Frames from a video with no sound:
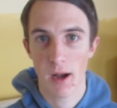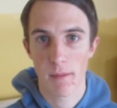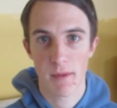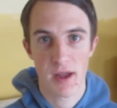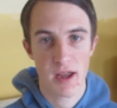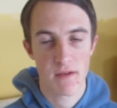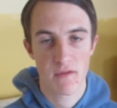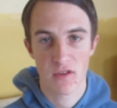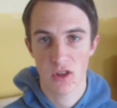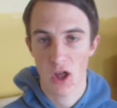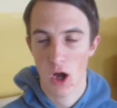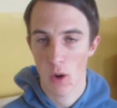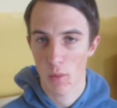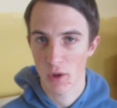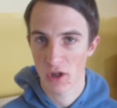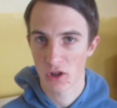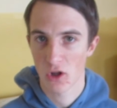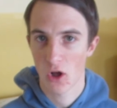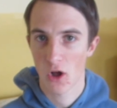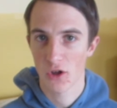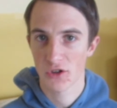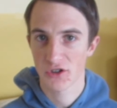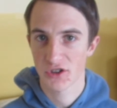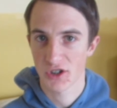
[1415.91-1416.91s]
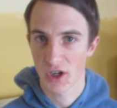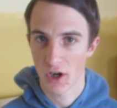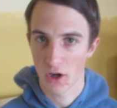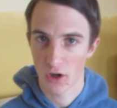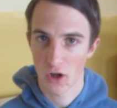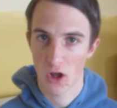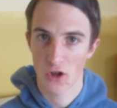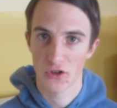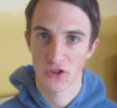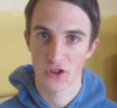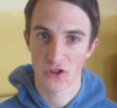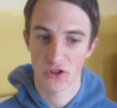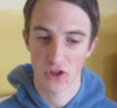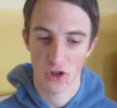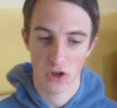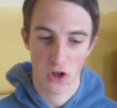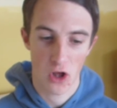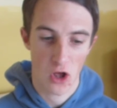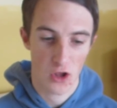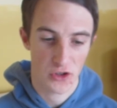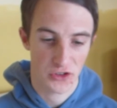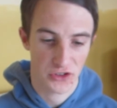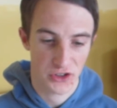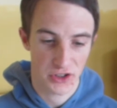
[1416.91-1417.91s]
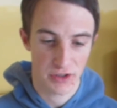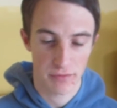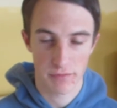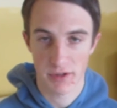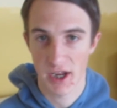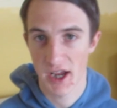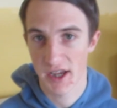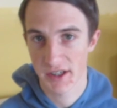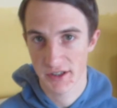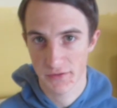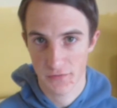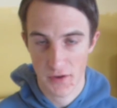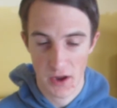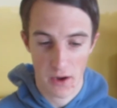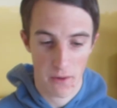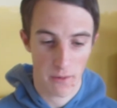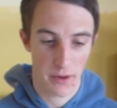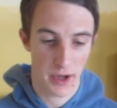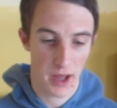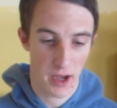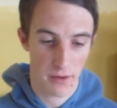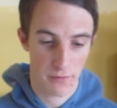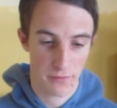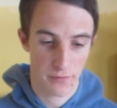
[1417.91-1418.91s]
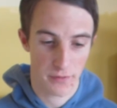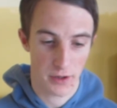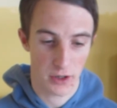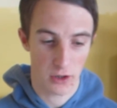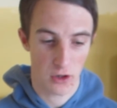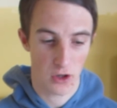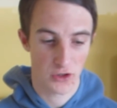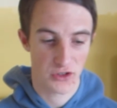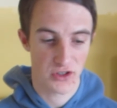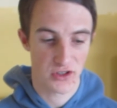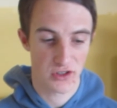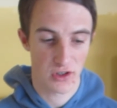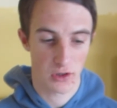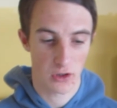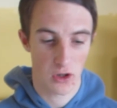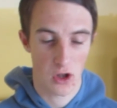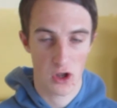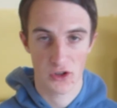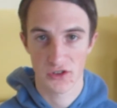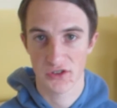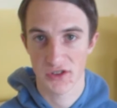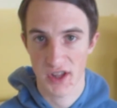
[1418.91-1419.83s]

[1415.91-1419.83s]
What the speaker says: even though we lost, and a loss is a loss, and yes, fair enough, a loss is a loss.